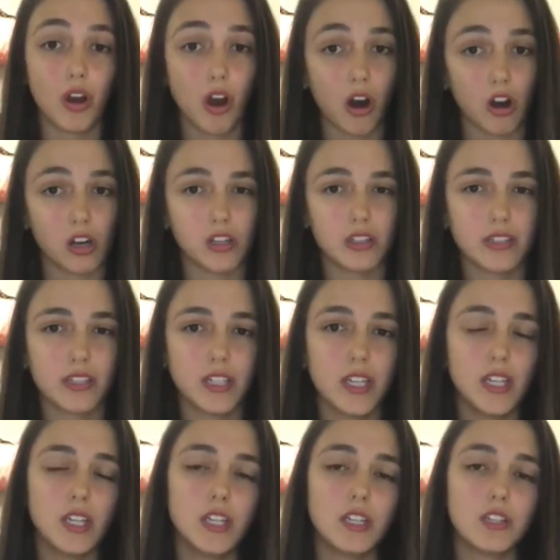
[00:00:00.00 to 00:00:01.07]
cars.
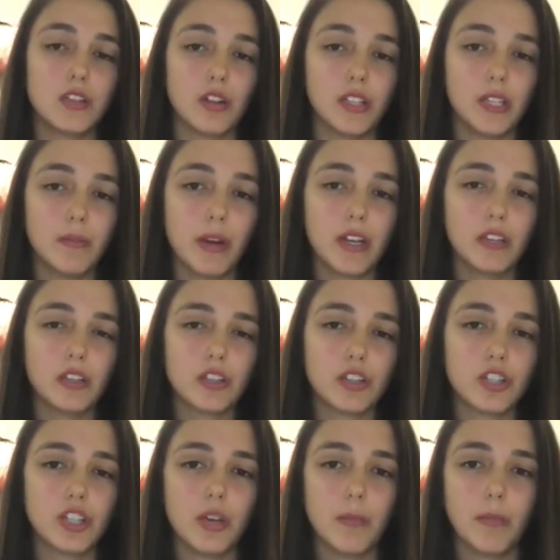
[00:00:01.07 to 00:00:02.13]
So I did my
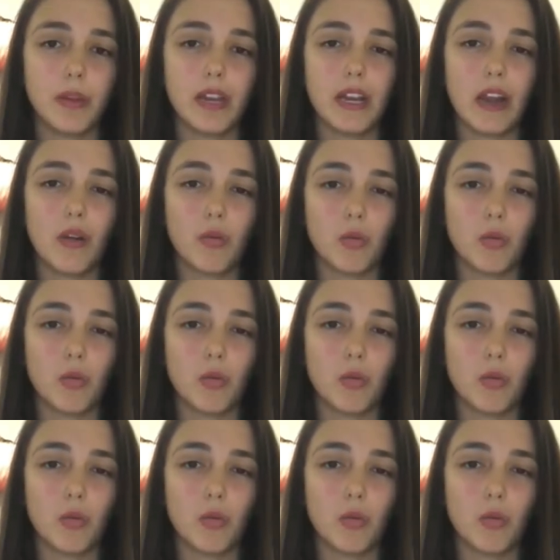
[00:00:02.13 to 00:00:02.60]
internship and I